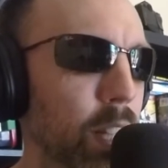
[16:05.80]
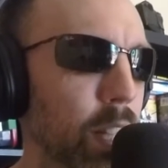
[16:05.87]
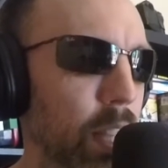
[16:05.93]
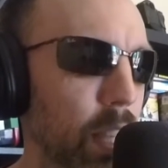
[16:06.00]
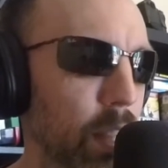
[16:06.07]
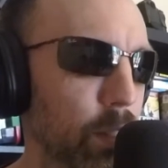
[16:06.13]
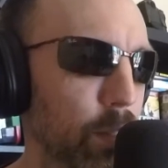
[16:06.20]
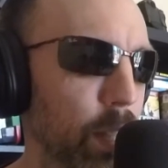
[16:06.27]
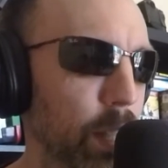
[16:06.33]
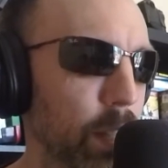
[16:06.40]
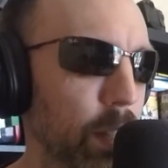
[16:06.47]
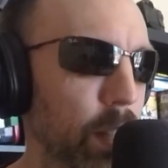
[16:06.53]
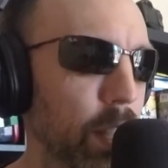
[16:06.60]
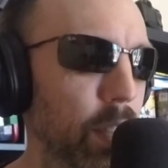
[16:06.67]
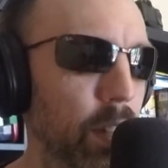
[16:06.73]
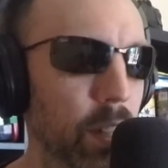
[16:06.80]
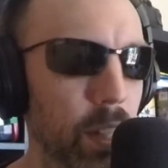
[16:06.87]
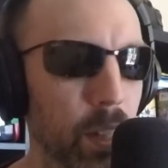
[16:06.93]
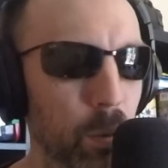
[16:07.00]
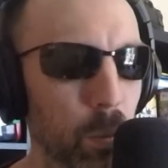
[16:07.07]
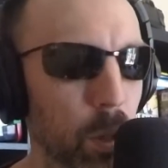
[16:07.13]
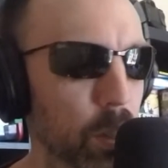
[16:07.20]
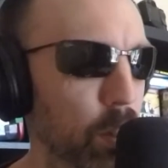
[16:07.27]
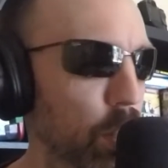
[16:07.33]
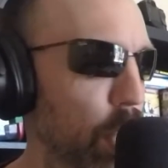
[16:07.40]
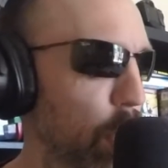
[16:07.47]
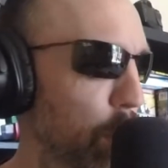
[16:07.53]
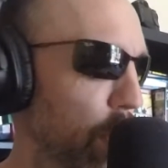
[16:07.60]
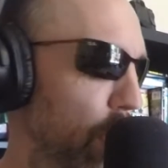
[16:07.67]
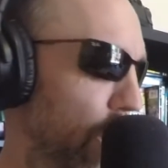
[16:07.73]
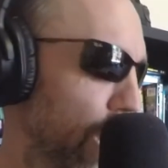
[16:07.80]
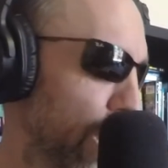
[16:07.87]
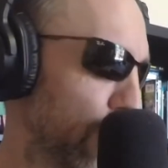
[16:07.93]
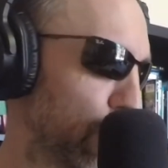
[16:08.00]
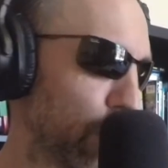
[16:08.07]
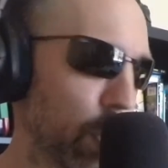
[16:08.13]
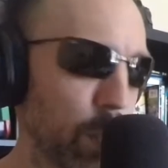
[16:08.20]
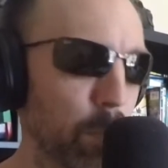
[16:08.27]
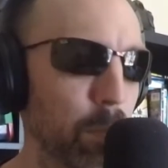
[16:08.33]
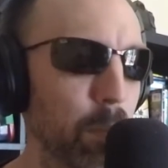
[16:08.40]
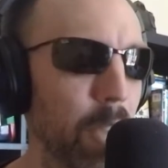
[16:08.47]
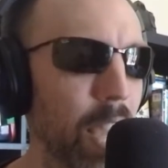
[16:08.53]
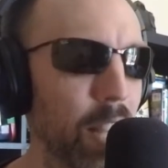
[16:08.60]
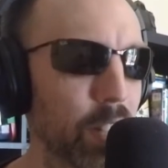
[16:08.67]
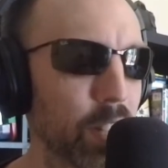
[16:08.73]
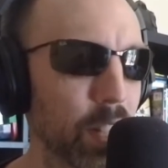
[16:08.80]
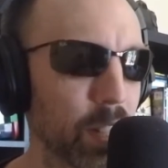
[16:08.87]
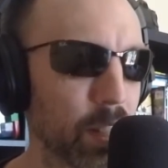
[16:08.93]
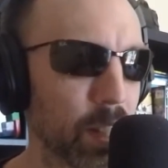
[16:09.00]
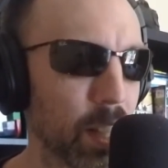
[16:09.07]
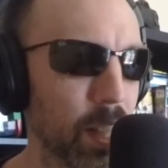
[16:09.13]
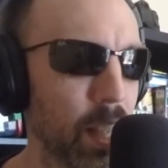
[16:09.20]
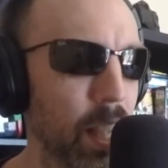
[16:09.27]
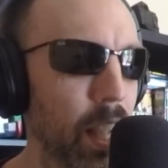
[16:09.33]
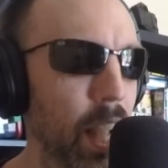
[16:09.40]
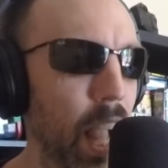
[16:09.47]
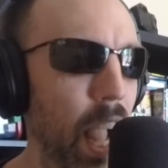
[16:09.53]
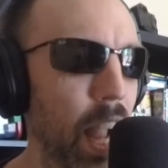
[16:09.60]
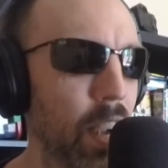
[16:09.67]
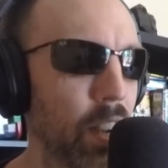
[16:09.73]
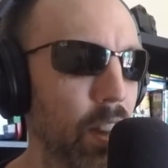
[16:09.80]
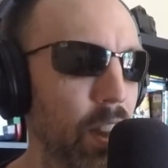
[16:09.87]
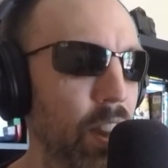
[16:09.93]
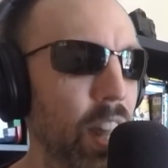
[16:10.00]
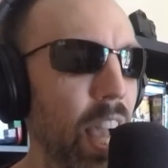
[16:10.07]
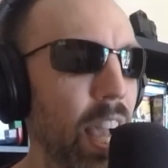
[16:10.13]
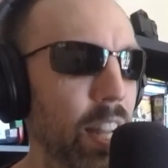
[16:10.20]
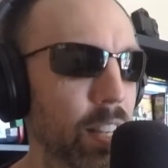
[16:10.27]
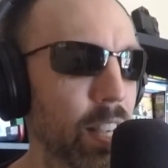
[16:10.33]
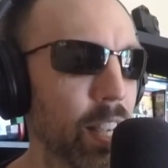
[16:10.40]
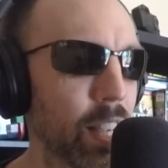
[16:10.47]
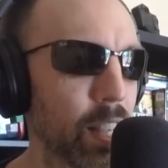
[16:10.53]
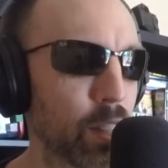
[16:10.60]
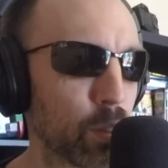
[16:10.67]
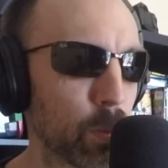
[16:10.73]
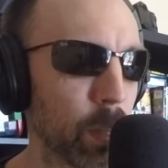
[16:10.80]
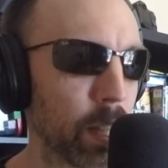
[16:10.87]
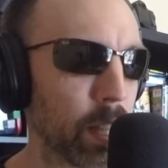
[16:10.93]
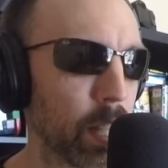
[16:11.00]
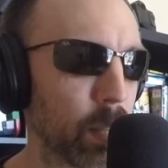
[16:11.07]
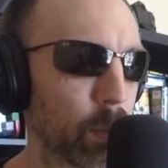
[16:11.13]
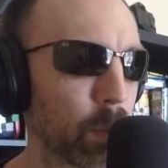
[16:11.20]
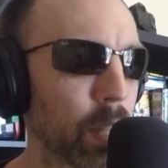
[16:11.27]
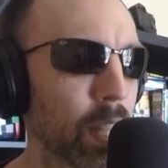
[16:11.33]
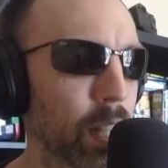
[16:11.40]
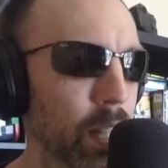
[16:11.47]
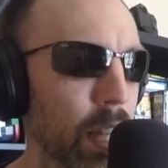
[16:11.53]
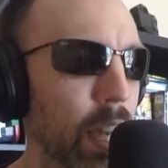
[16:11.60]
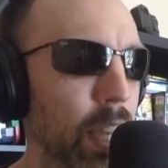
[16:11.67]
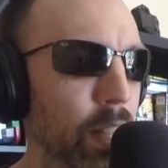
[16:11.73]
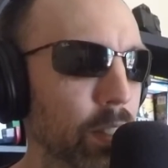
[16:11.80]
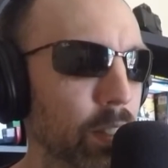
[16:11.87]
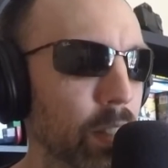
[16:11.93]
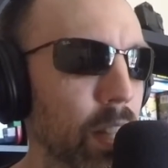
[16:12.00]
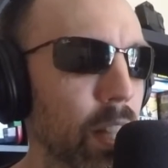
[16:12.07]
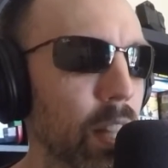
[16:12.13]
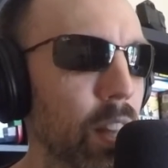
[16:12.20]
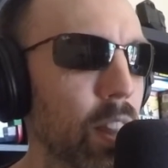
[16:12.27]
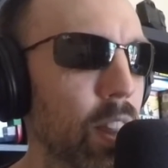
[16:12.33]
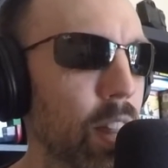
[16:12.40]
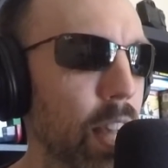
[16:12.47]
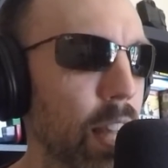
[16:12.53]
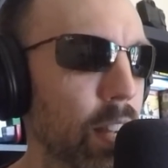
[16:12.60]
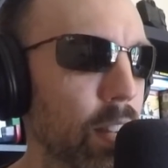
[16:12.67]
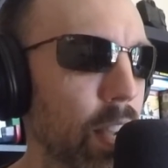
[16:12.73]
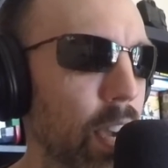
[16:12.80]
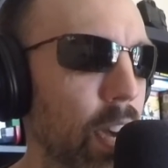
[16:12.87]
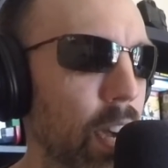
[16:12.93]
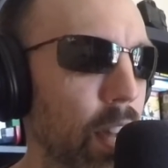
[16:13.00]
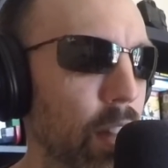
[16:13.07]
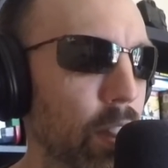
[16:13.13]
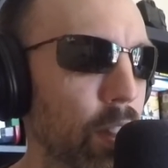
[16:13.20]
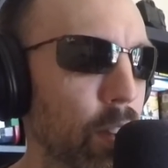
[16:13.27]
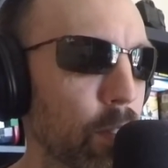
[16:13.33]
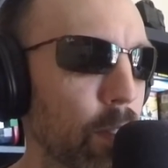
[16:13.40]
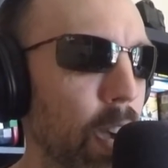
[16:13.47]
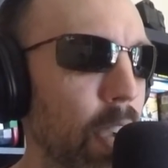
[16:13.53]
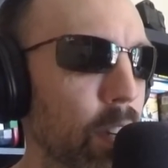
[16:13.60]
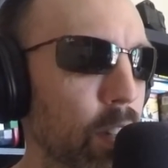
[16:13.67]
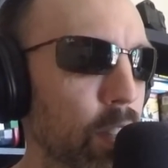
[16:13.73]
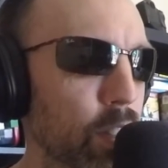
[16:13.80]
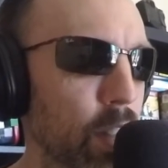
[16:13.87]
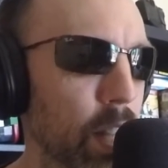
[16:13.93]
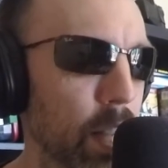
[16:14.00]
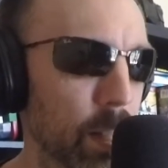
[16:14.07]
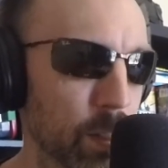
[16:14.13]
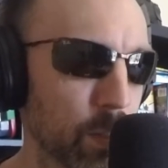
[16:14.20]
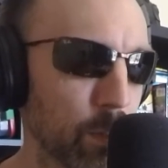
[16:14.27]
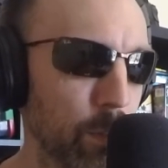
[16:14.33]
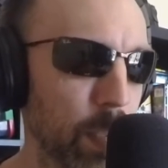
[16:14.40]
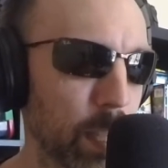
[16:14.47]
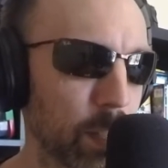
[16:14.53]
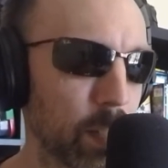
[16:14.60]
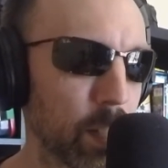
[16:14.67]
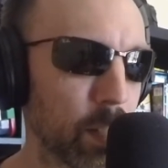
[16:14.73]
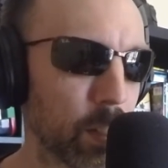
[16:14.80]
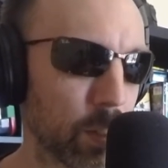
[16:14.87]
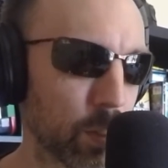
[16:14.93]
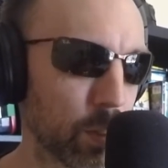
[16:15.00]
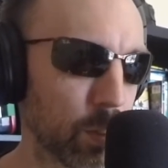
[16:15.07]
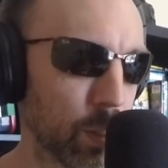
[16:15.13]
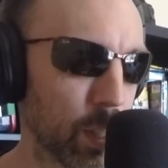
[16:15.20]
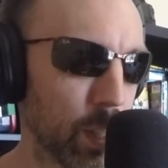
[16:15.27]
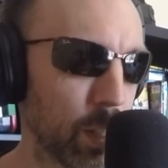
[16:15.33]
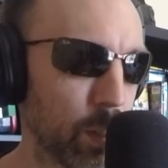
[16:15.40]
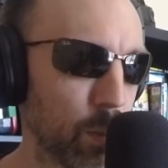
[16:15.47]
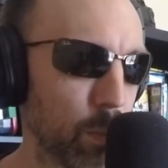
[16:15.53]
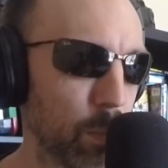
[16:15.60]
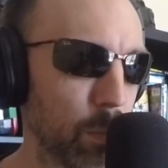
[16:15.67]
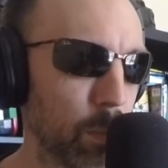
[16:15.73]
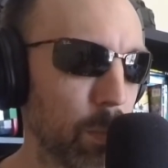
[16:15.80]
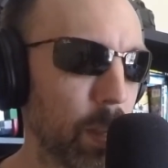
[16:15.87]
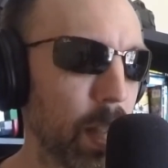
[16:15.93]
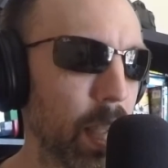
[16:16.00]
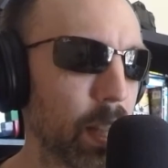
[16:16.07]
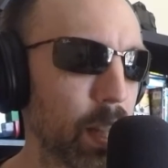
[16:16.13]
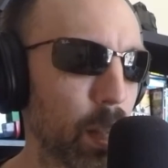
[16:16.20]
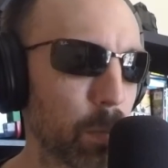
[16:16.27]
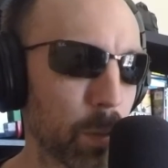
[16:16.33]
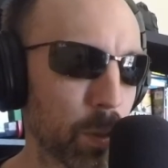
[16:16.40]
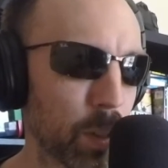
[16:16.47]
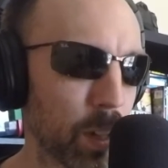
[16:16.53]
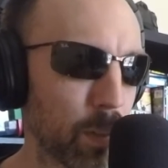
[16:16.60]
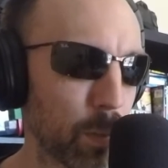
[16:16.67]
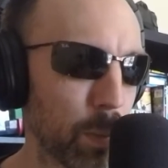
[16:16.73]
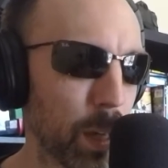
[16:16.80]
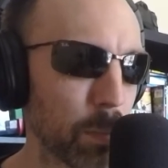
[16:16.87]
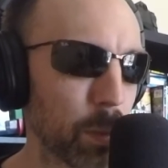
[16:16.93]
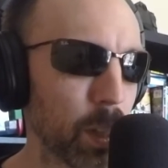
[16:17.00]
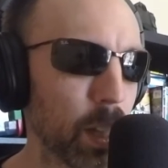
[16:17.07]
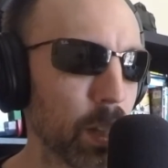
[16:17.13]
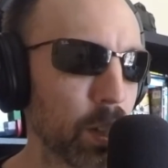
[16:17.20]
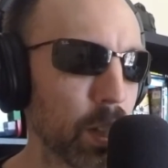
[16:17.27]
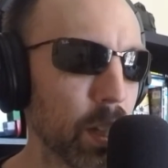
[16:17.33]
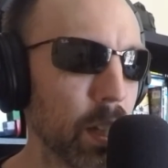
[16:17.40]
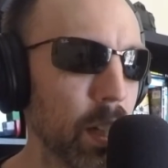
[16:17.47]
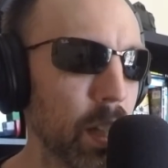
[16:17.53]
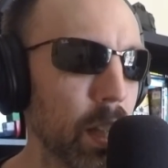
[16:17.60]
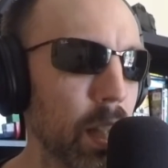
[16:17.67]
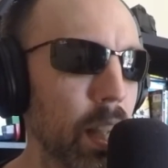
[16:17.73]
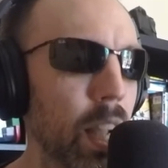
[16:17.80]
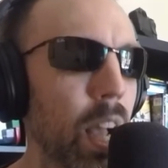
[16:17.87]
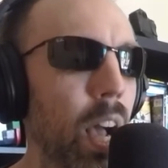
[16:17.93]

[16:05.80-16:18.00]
and Kyle find that they are in worse shape than they ever imagined. And that is when they realize that the virus that has infected and destroyed 98% of the population...